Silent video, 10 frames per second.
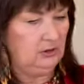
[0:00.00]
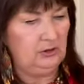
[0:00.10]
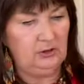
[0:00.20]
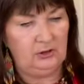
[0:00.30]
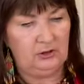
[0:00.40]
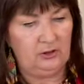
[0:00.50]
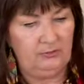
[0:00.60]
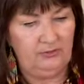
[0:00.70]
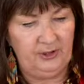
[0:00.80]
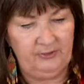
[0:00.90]
Just a
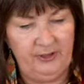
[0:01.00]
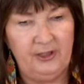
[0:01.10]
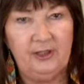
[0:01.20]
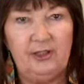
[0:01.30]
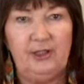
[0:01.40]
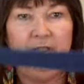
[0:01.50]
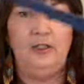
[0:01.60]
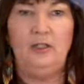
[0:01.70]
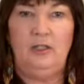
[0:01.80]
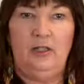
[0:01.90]
very
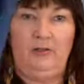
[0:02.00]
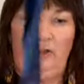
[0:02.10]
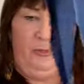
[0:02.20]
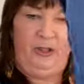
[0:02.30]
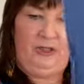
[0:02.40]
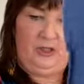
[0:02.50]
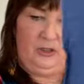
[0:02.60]
thin, narrow piece